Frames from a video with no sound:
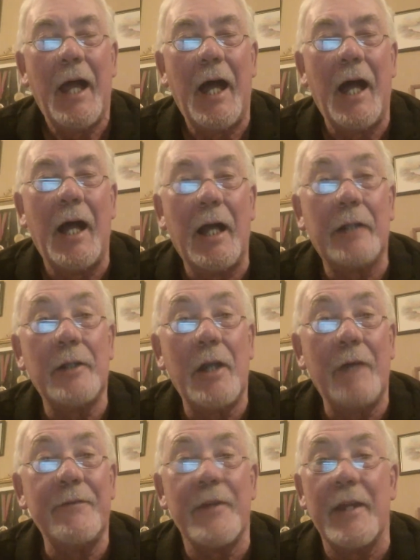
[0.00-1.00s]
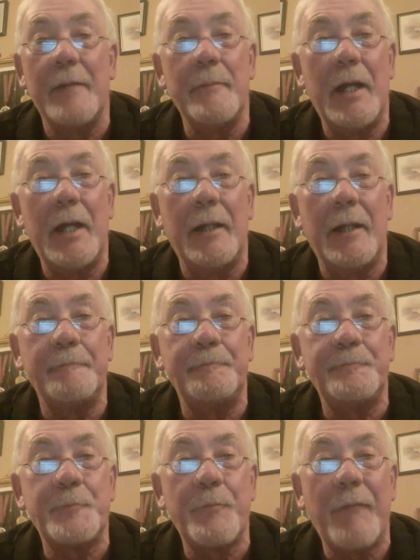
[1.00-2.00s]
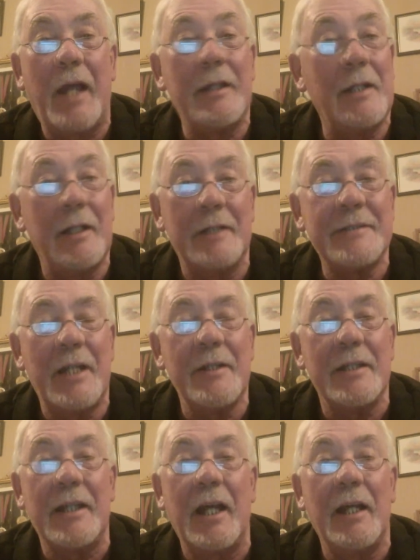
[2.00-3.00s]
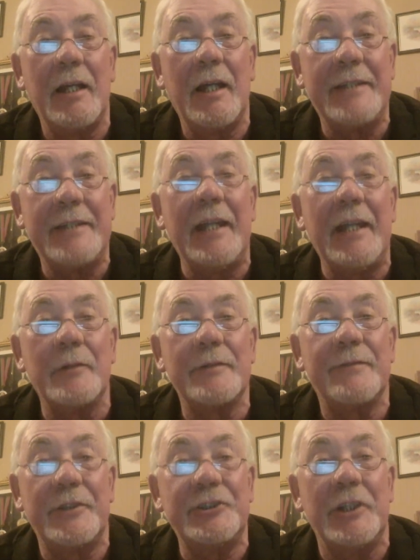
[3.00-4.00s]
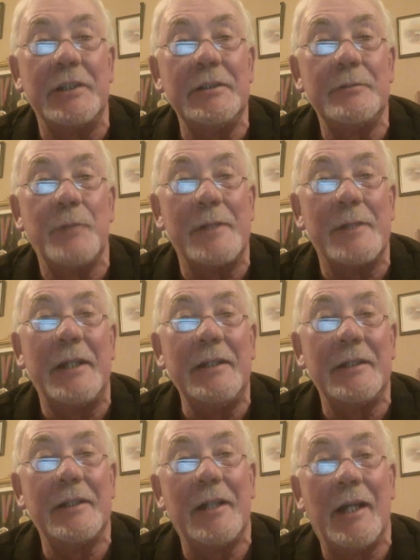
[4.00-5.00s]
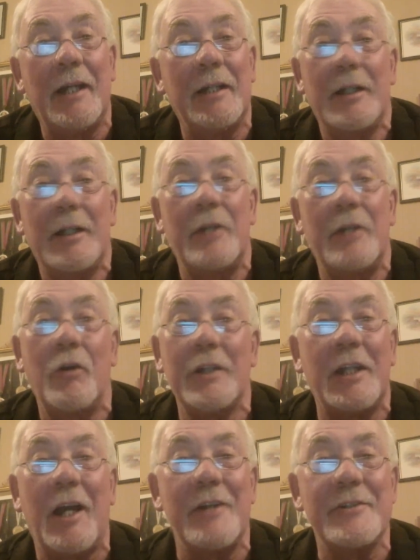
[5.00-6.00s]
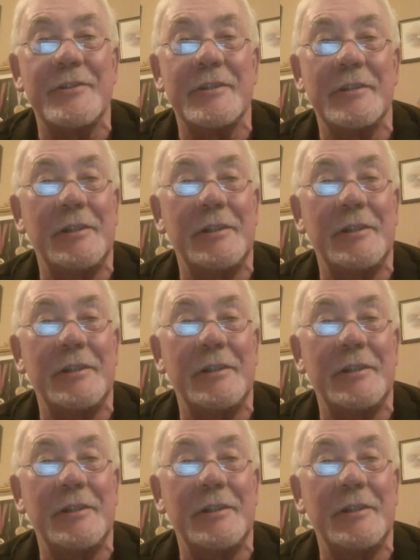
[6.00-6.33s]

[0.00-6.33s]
I'm going to offer them, and I'll tell you a day out fishing with me, and all the guys